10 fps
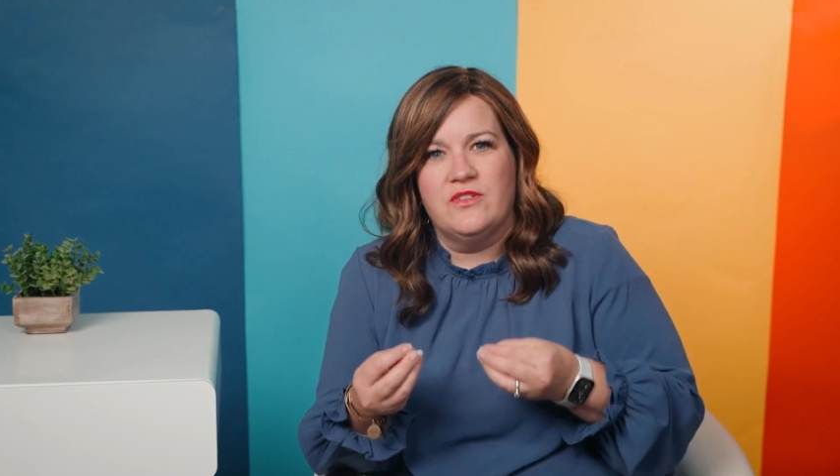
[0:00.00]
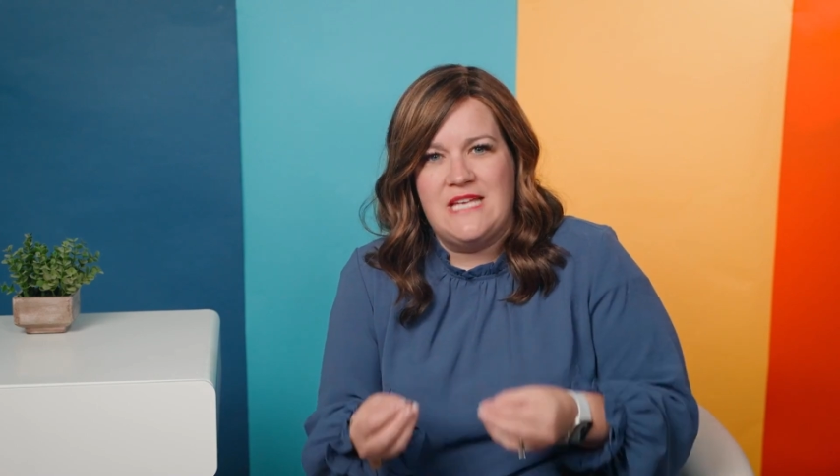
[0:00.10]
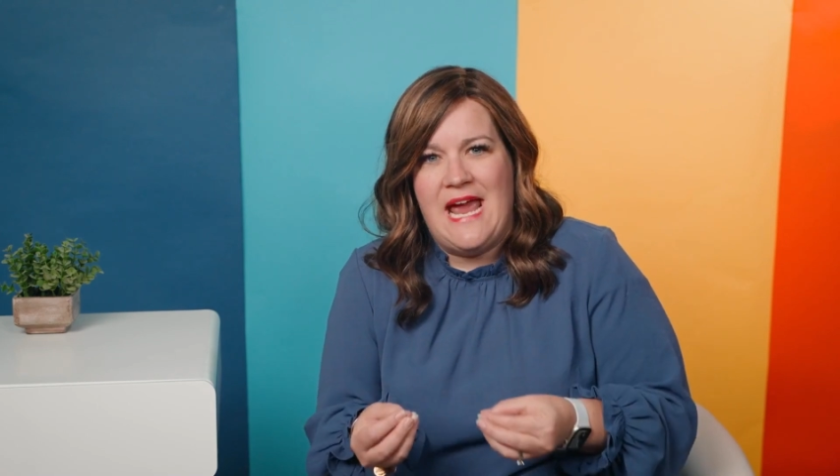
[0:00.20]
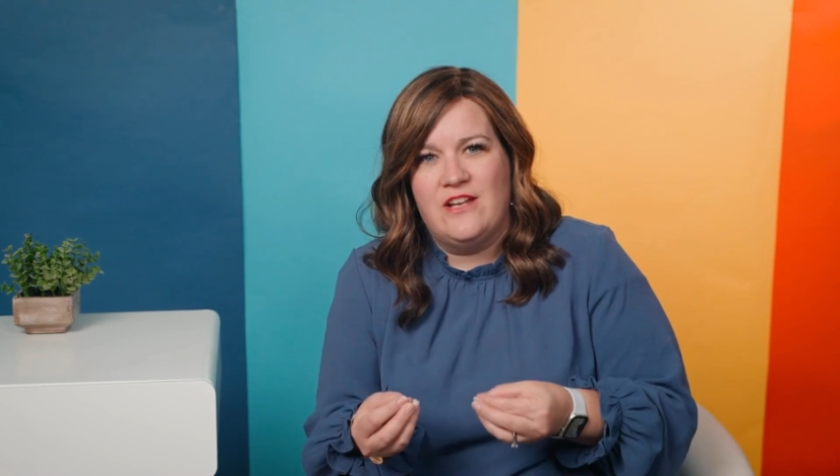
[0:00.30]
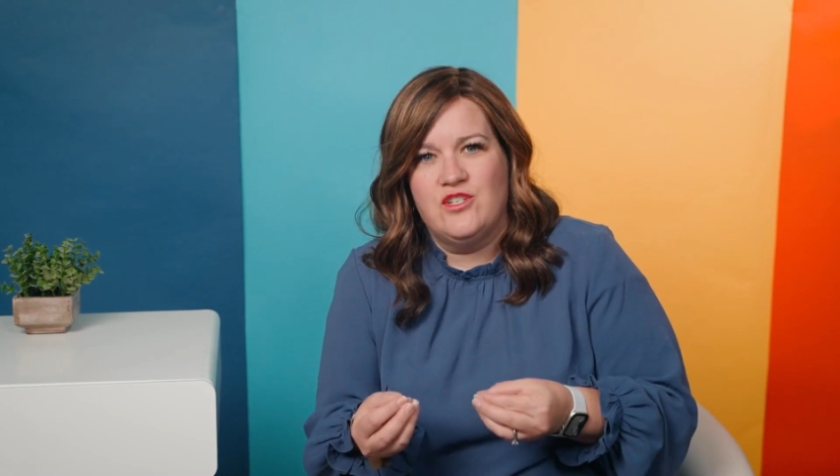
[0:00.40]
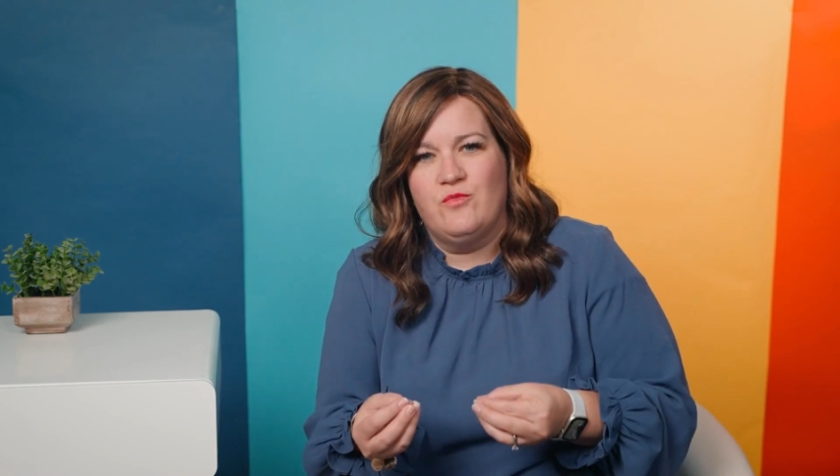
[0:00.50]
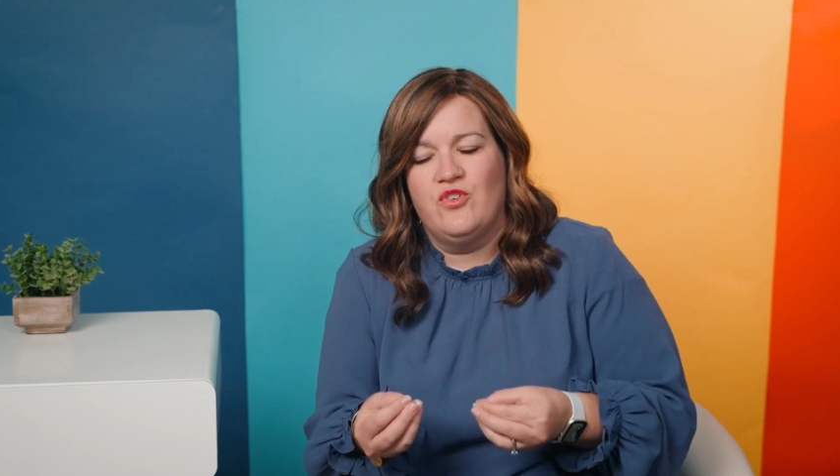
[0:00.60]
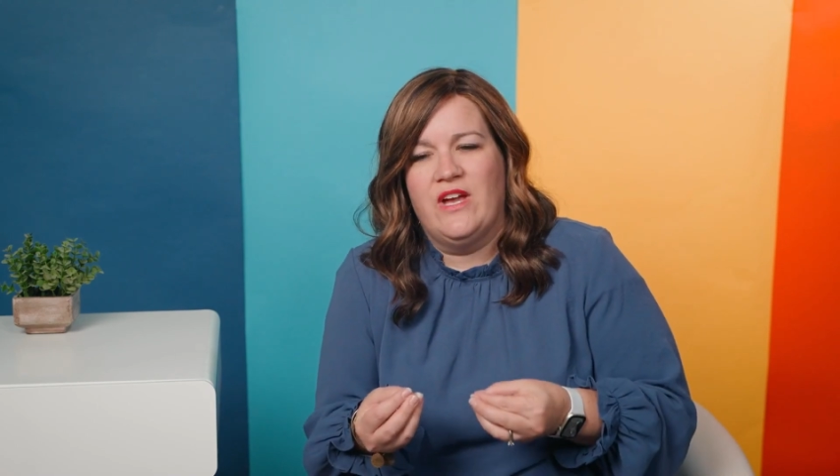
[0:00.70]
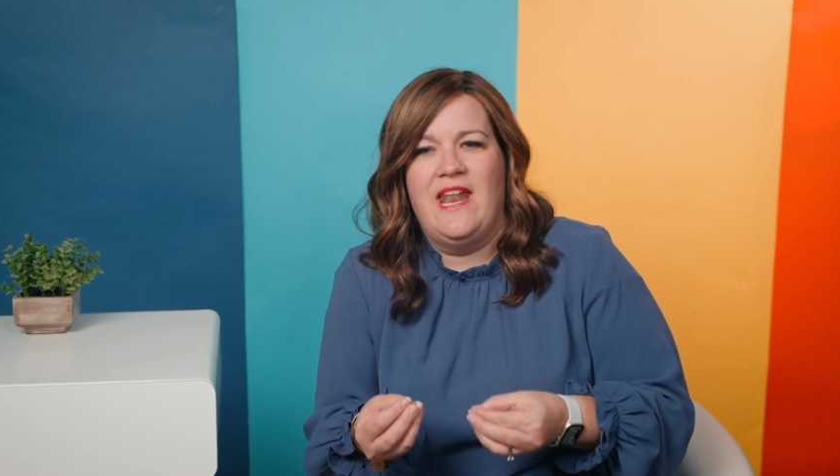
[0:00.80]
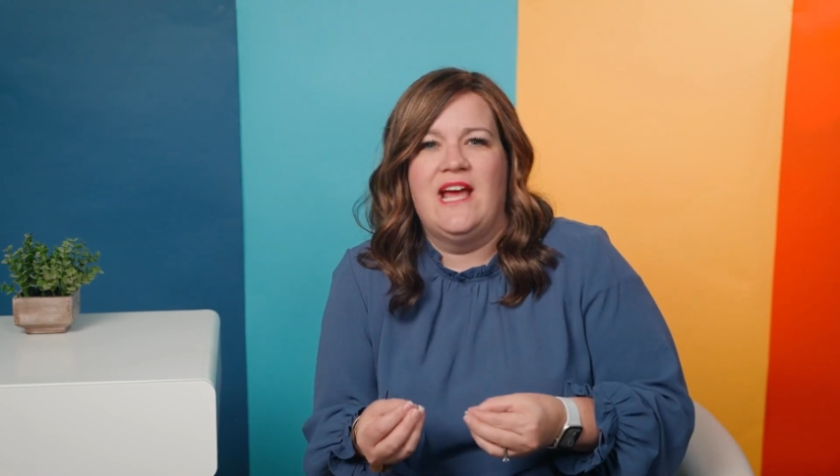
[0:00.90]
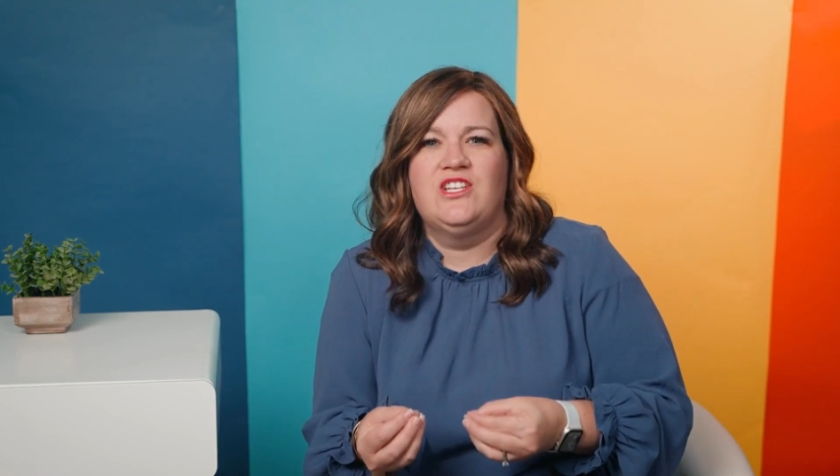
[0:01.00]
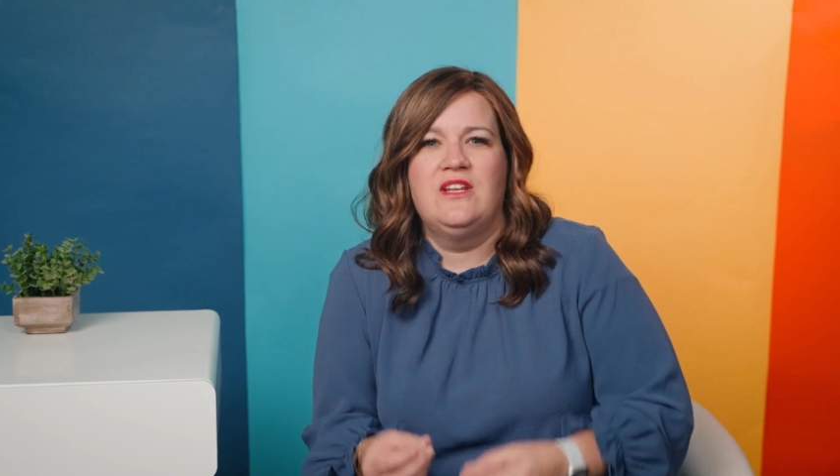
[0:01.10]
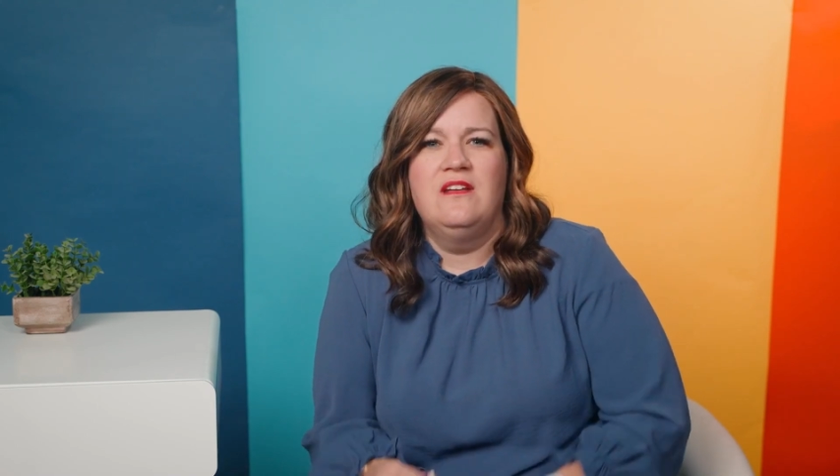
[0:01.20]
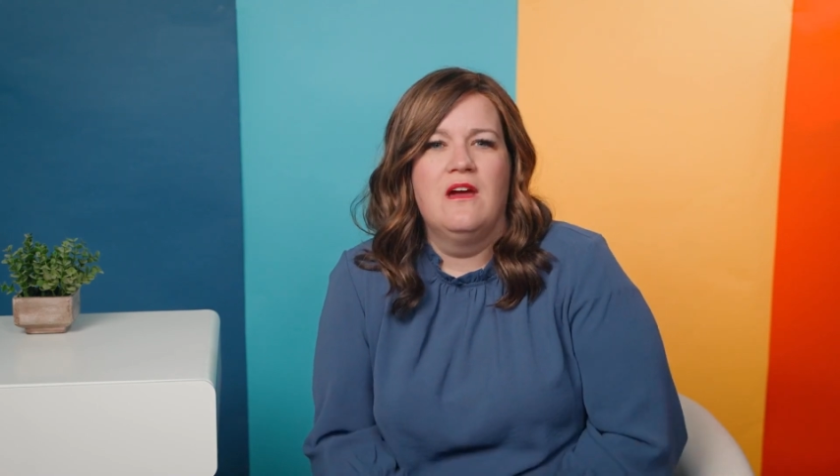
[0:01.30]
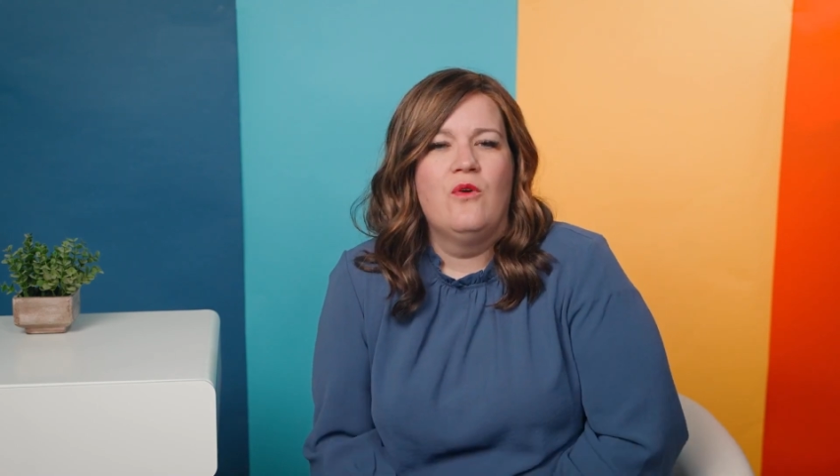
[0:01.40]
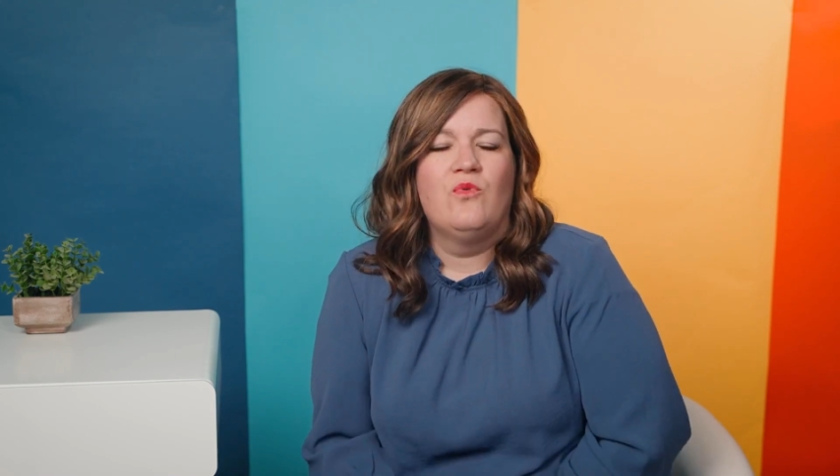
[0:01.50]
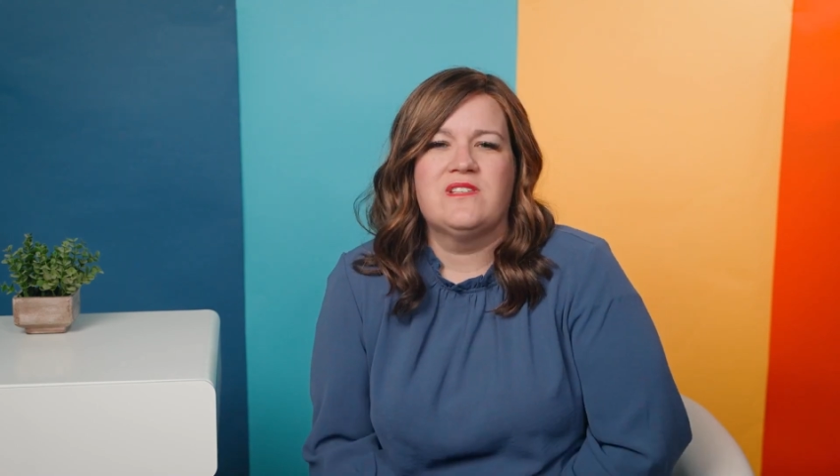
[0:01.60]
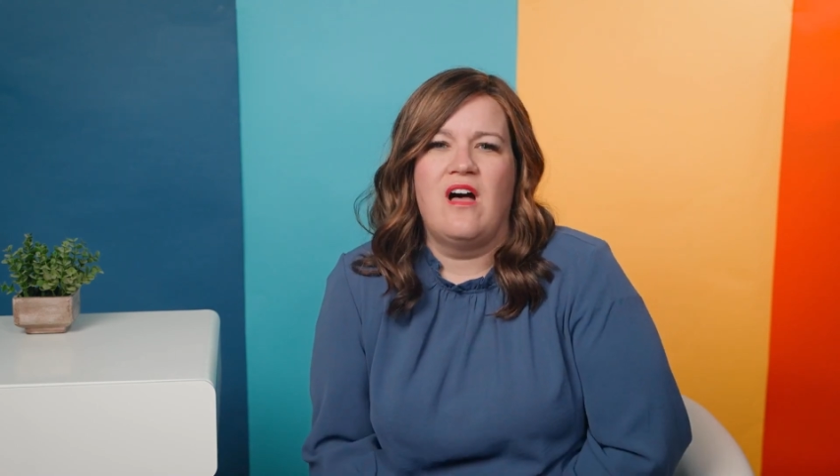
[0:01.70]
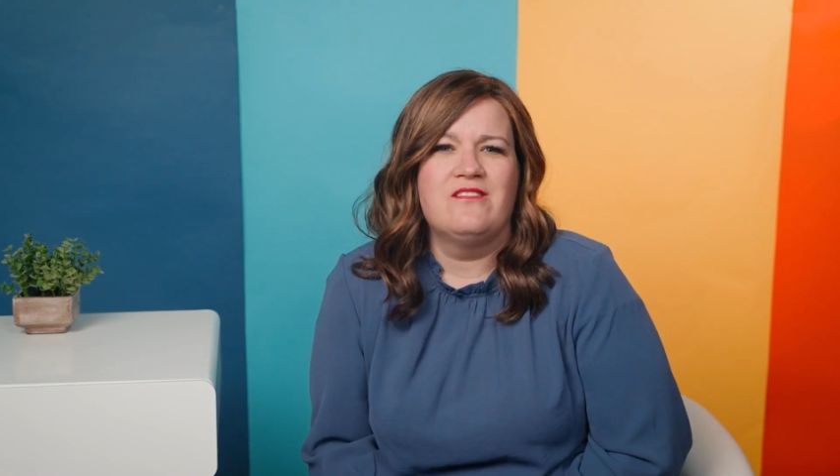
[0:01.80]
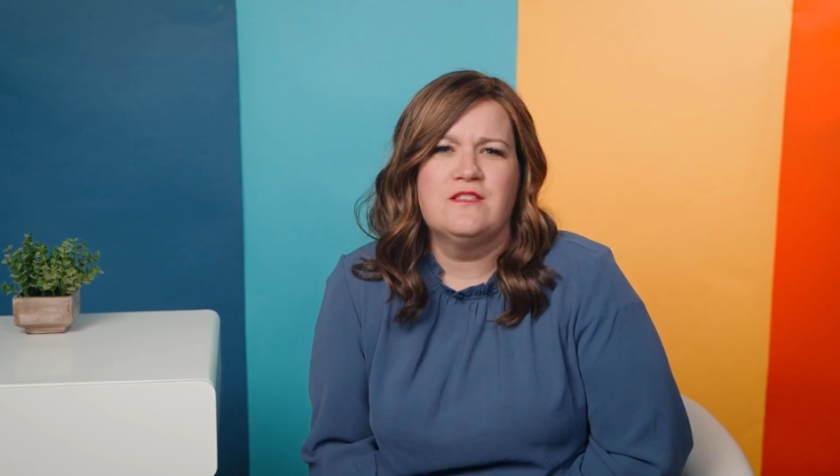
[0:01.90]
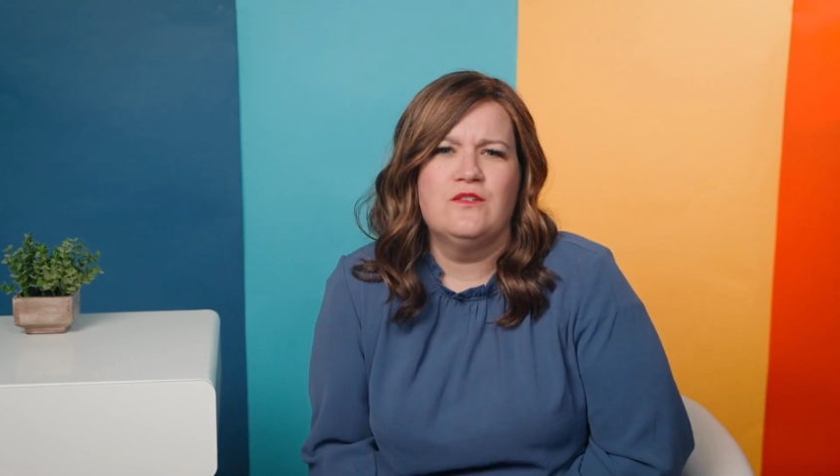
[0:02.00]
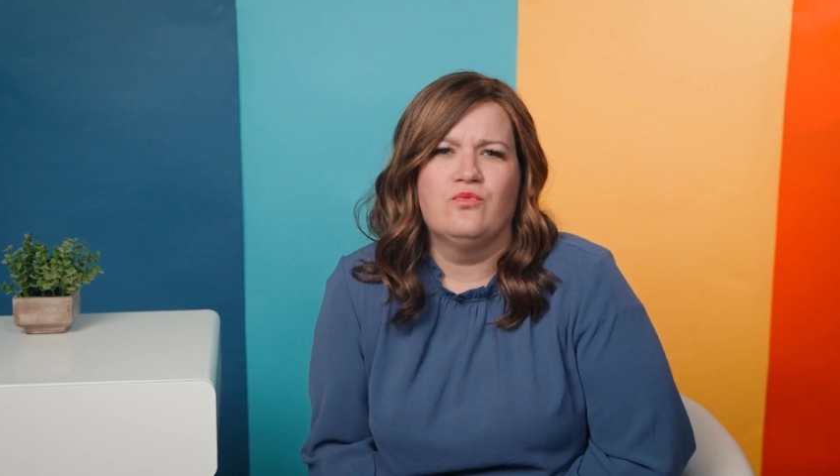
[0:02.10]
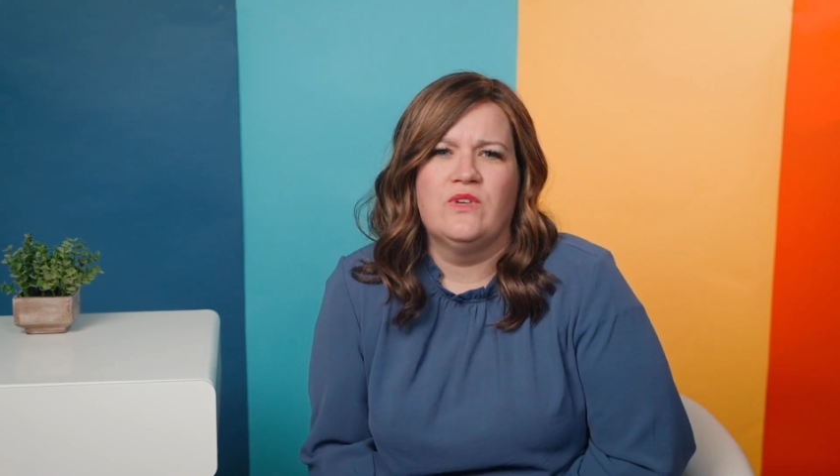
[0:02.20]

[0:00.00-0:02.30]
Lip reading: tangible connection was also